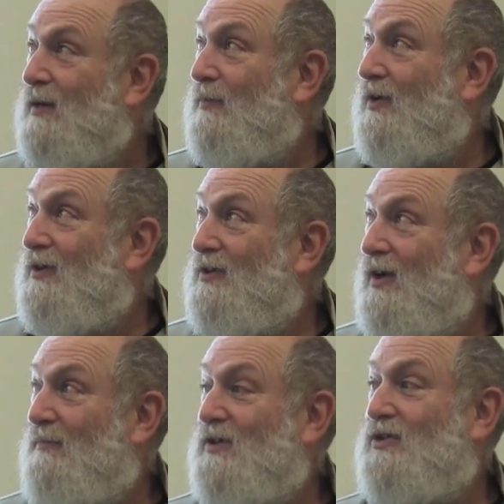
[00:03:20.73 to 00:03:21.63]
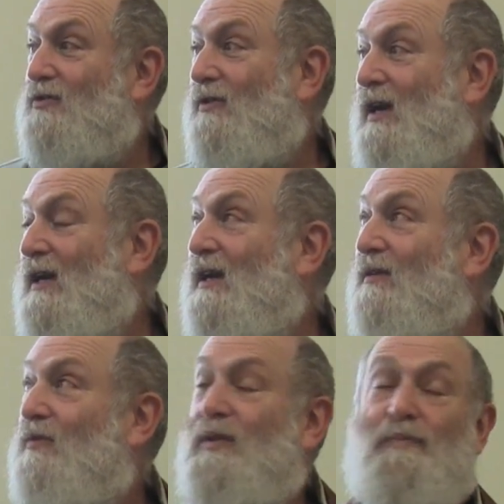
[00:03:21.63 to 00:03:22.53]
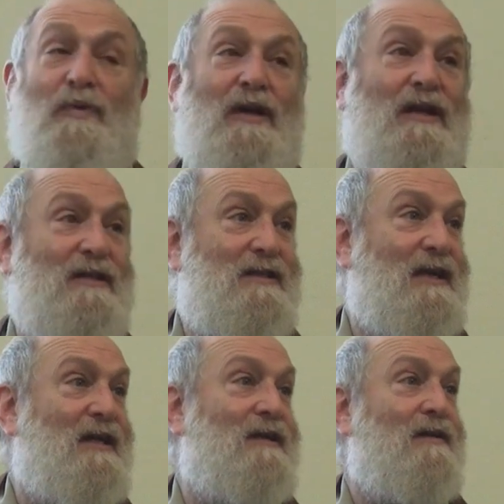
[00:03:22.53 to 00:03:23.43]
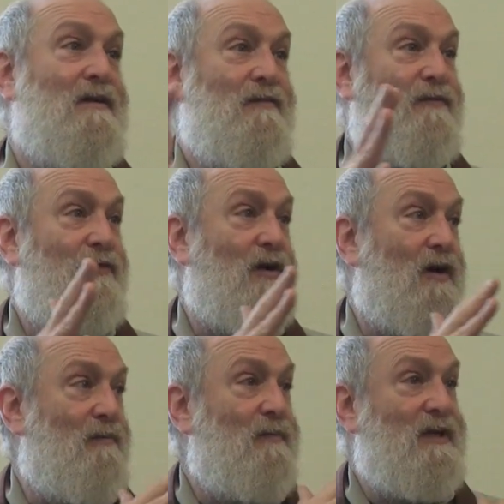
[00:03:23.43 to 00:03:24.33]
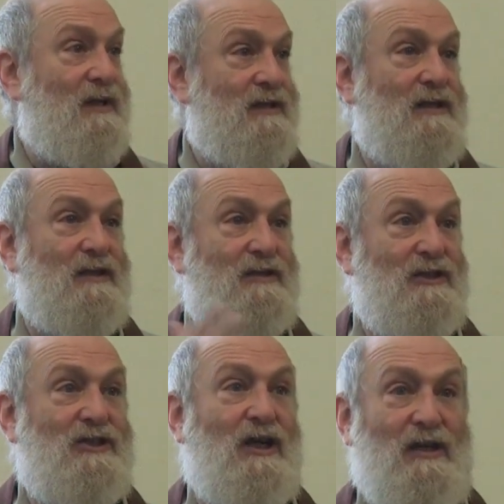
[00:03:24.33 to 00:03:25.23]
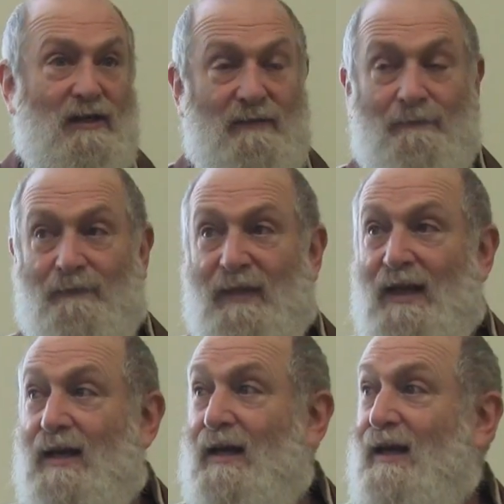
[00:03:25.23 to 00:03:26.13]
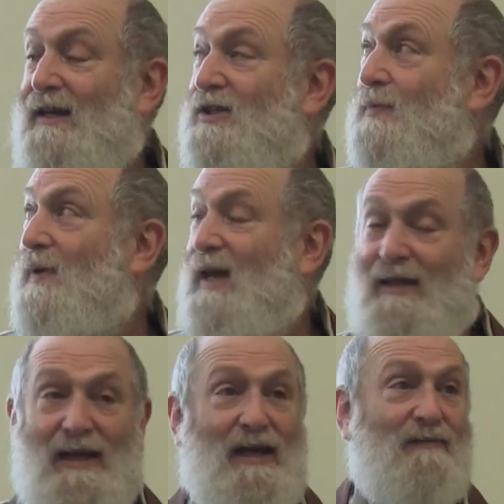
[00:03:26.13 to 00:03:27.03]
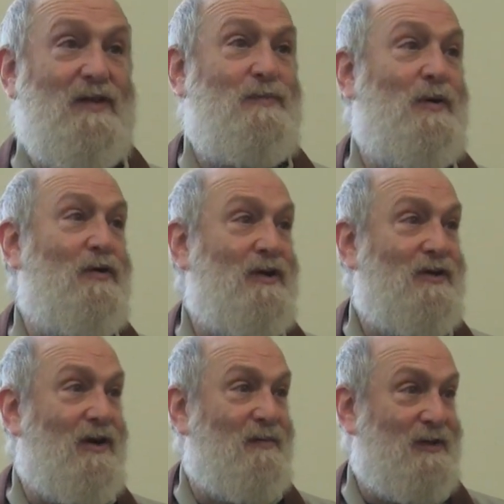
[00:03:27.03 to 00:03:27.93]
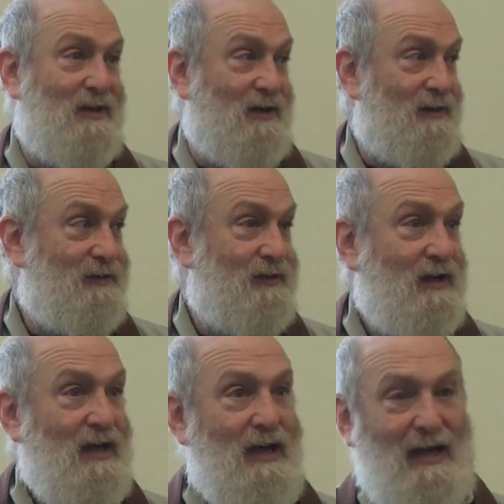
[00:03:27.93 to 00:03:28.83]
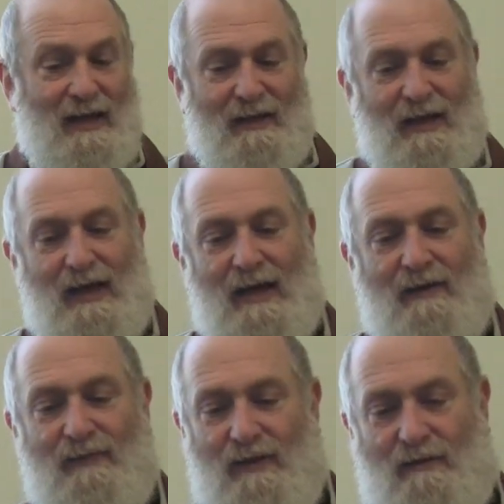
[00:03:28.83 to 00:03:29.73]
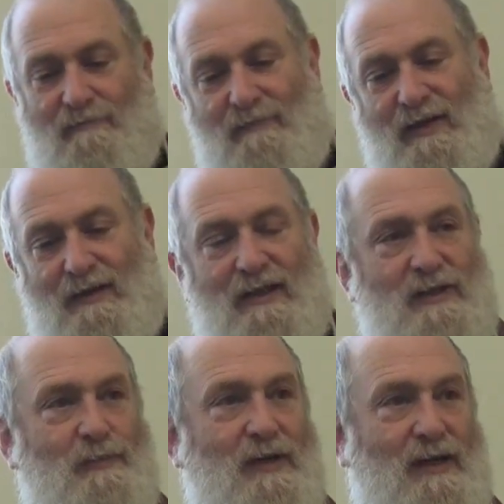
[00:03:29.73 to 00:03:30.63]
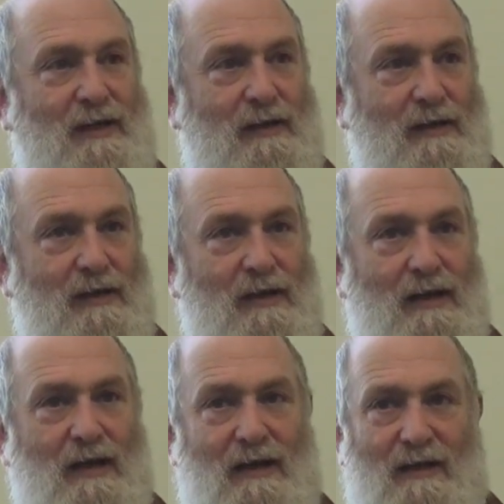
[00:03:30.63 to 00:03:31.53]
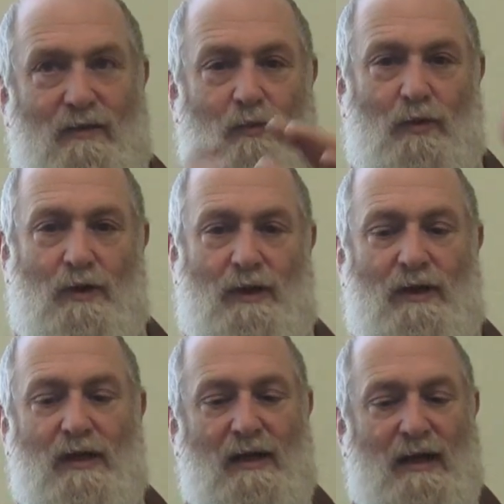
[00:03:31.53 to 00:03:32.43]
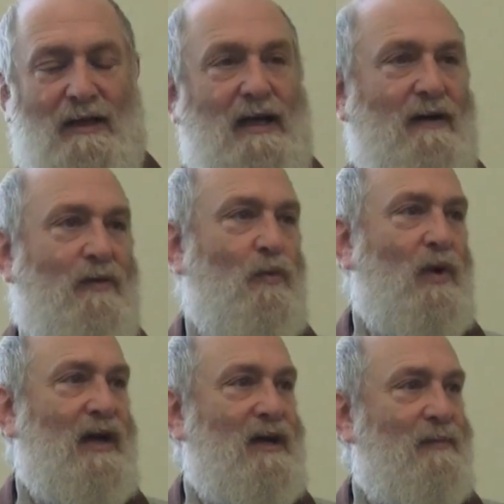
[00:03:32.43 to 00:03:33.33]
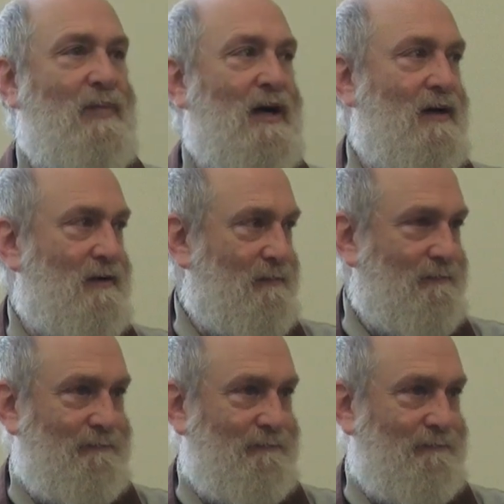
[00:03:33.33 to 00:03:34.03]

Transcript: Bodhidharma is credited with bringing Zen from India to China. And in Japan, they have these Bodhidharma dolls. And they have they're about this big, and they're wood, and they have a weighted bottom.